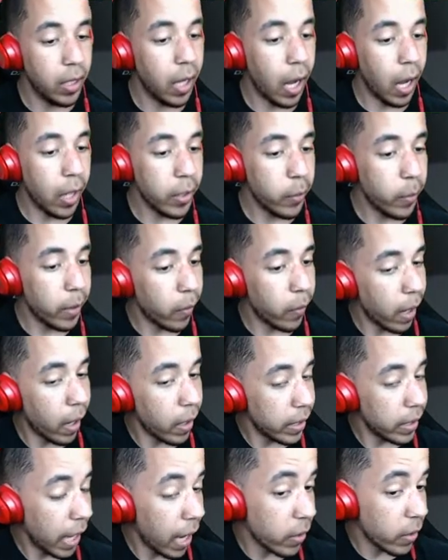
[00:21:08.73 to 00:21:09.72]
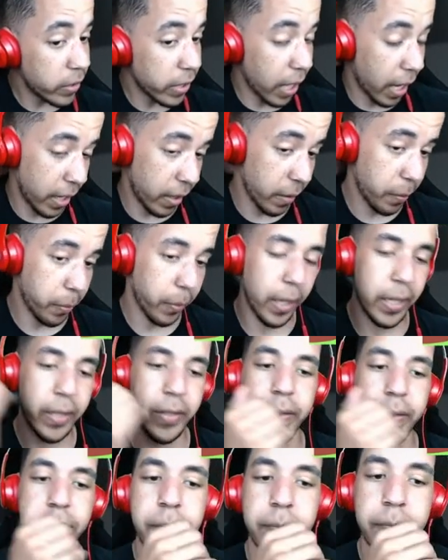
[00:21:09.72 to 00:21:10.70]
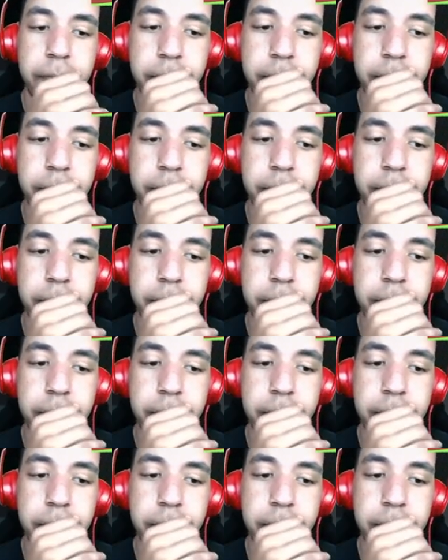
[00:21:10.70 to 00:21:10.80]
I only went around the outside of the place.